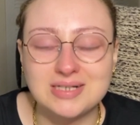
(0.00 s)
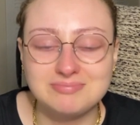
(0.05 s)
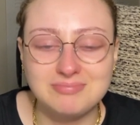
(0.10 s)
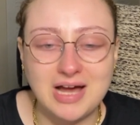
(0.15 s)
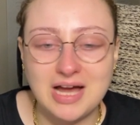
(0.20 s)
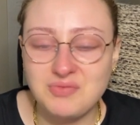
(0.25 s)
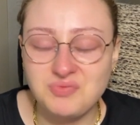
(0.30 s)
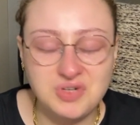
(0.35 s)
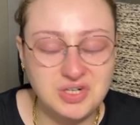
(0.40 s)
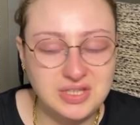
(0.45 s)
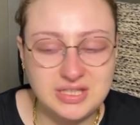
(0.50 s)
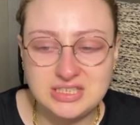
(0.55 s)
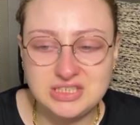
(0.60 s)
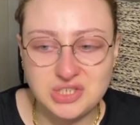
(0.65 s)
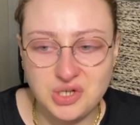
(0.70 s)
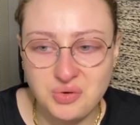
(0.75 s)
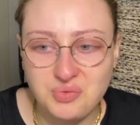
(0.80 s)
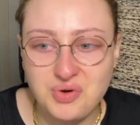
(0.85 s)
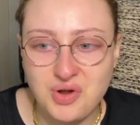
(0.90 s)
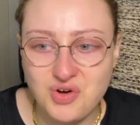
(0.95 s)
I really
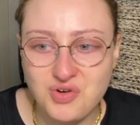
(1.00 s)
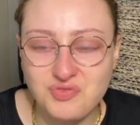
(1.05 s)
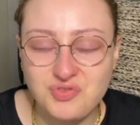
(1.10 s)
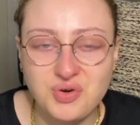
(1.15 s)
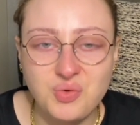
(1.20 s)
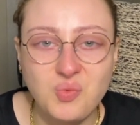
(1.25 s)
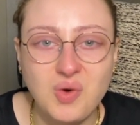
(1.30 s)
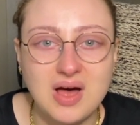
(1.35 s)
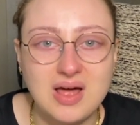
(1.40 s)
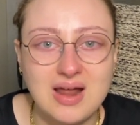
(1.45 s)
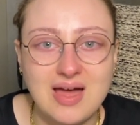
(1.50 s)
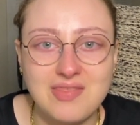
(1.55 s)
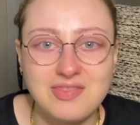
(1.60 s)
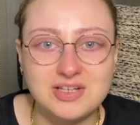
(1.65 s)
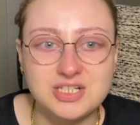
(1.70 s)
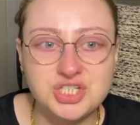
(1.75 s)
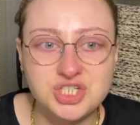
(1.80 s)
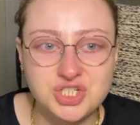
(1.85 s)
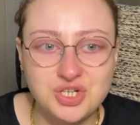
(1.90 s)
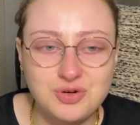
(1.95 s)
don't know for what. And
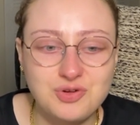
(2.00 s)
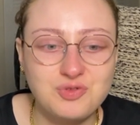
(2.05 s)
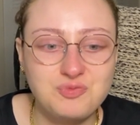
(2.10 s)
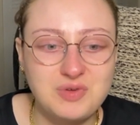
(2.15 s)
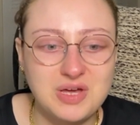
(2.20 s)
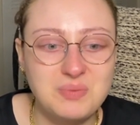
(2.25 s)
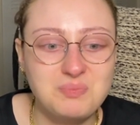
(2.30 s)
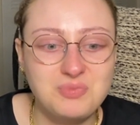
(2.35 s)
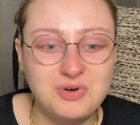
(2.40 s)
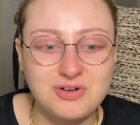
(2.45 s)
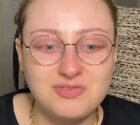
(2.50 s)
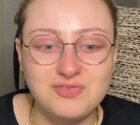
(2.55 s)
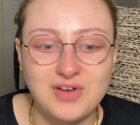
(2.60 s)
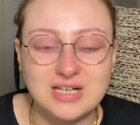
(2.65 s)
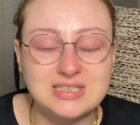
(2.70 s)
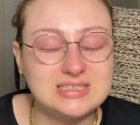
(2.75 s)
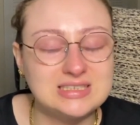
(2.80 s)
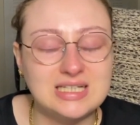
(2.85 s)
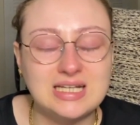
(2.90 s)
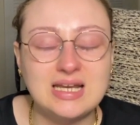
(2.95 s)
this should have been
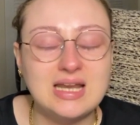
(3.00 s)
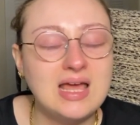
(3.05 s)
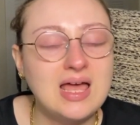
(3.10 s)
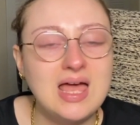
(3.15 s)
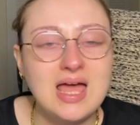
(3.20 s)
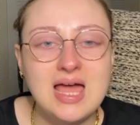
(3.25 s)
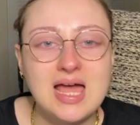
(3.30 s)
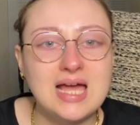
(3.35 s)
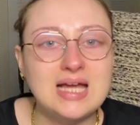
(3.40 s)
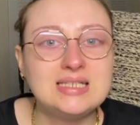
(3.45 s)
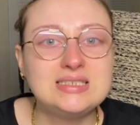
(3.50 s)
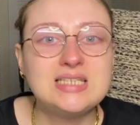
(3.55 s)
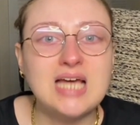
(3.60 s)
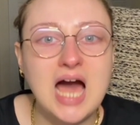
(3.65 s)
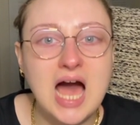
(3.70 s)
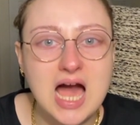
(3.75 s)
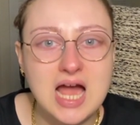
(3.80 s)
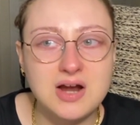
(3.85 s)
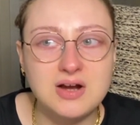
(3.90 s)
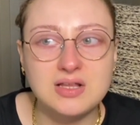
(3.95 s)
prevented
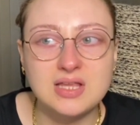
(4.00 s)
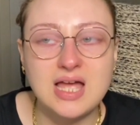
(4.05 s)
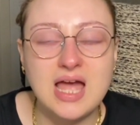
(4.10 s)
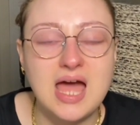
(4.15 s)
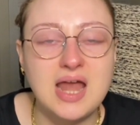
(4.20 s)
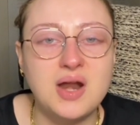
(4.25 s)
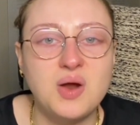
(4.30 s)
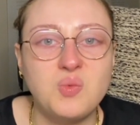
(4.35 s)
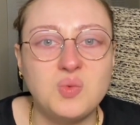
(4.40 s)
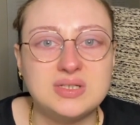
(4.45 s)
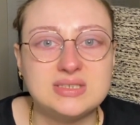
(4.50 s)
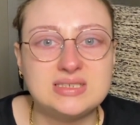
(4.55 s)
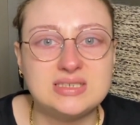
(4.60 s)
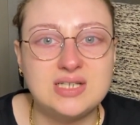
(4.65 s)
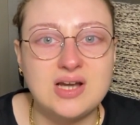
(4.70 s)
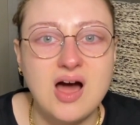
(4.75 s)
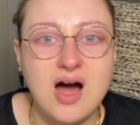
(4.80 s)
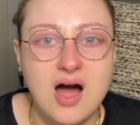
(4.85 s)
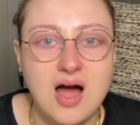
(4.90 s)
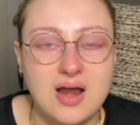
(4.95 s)
entirely, and it was
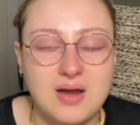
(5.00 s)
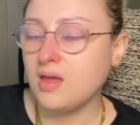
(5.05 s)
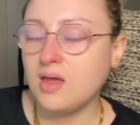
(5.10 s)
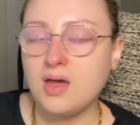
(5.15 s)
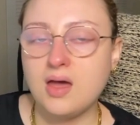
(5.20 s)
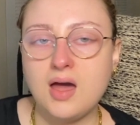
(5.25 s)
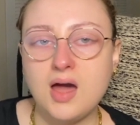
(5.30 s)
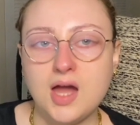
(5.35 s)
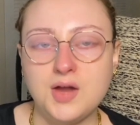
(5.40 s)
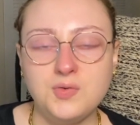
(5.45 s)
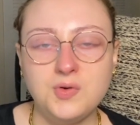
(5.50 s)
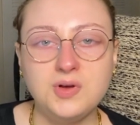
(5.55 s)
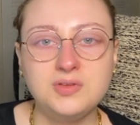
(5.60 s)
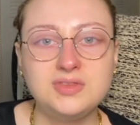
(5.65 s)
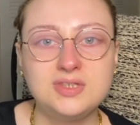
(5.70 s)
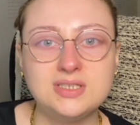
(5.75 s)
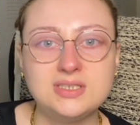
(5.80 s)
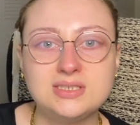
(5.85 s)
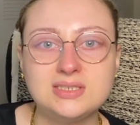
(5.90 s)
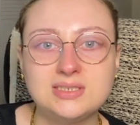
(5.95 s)
not. I wrote
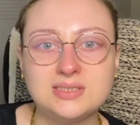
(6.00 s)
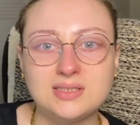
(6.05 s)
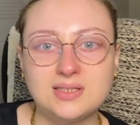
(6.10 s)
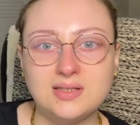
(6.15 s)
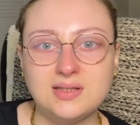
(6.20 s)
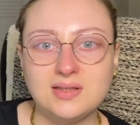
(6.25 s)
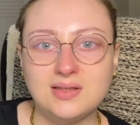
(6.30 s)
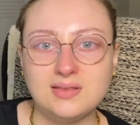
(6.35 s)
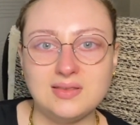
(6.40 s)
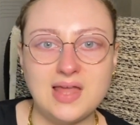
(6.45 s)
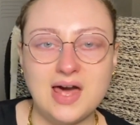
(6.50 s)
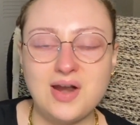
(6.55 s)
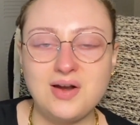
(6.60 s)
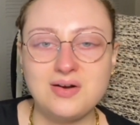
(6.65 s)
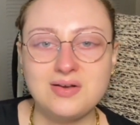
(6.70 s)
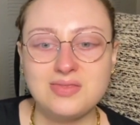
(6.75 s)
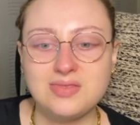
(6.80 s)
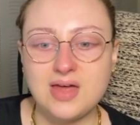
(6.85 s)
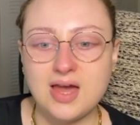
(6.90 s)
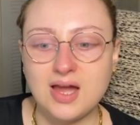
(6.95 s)
this letter
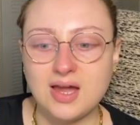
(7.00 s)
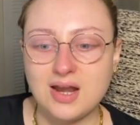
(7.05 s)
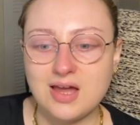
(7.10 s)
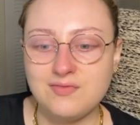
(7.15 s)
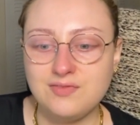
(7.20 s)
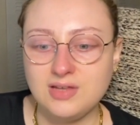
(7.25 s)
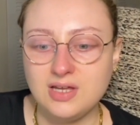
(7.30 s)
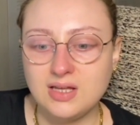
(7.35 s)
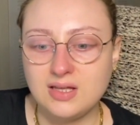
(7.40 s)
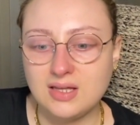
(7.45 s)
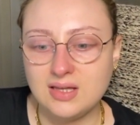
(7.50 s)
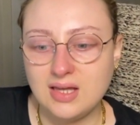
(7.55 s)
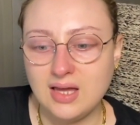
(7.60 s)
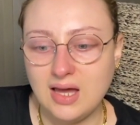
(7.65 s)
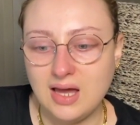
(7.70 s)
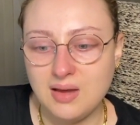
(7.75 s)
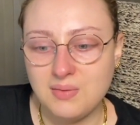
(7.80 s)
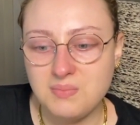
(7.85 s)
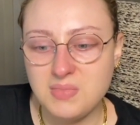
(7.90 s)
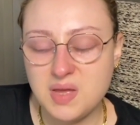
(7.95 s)
thing, and I feel like
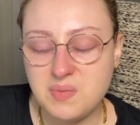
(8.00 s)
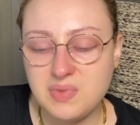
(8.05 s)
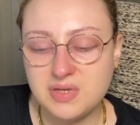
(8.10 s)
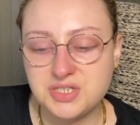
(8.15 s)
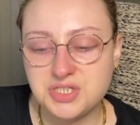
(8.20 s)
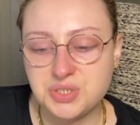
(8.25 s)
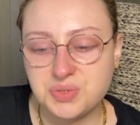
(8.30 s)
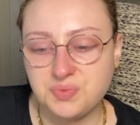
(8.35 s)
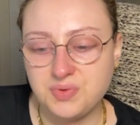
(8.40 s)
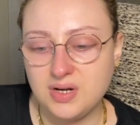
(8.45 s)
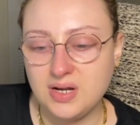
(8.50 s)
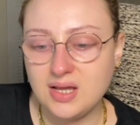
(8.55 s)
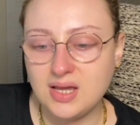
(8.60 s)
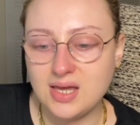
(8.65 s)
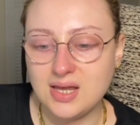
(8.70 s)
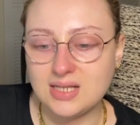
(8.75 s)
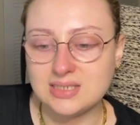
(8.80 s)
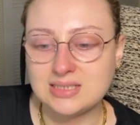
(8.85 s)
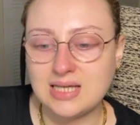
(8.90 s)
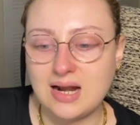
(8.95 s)
maybe just reading
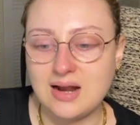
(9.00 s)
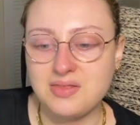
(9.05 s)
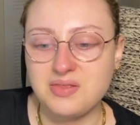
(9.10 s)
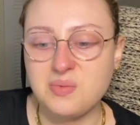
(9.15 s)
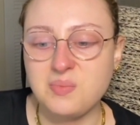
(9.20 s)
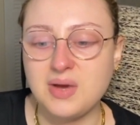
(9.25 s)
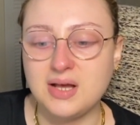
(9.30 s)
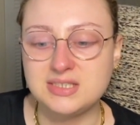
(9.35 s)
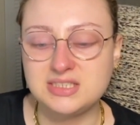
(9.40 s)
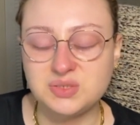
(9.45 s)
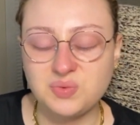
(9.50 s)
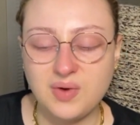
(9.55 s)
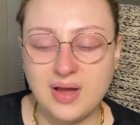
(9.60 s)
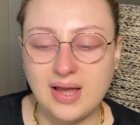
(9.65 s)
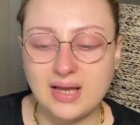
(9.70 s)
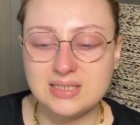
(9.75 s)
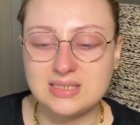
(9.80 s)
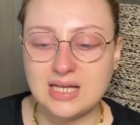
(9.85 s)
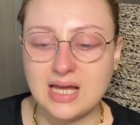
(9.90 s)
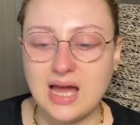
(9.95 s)
it is kind of the best way
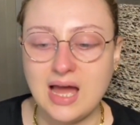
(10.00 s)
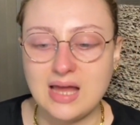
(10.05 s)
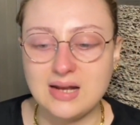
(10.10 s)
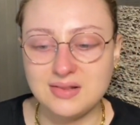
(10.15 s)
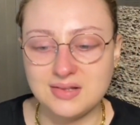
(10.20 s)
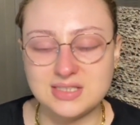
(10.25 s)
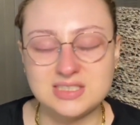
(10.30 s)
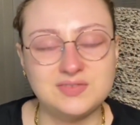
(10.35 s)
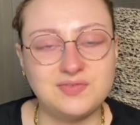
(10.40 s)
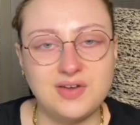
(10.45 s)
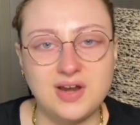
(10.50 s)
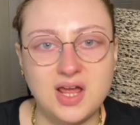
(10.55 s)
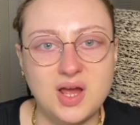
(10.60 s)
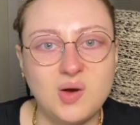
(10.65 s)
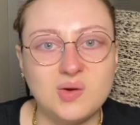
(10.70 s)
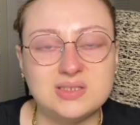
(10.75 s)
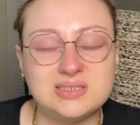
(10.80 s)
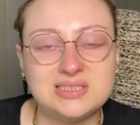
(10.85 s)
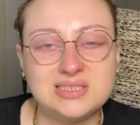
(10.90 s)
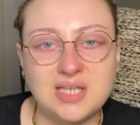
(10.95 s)
to end this video
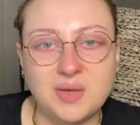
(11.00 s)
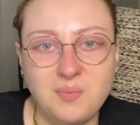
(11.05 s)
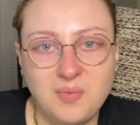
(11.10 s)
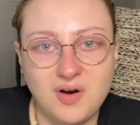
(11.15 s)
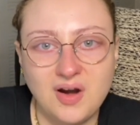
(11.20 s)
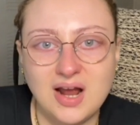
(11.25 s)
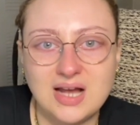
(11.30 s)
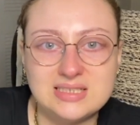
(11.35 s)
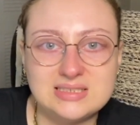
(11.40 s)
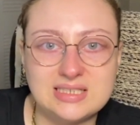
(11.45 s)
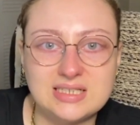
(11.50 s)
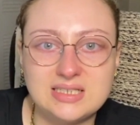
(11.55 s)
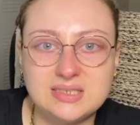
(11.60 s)
and summarize it.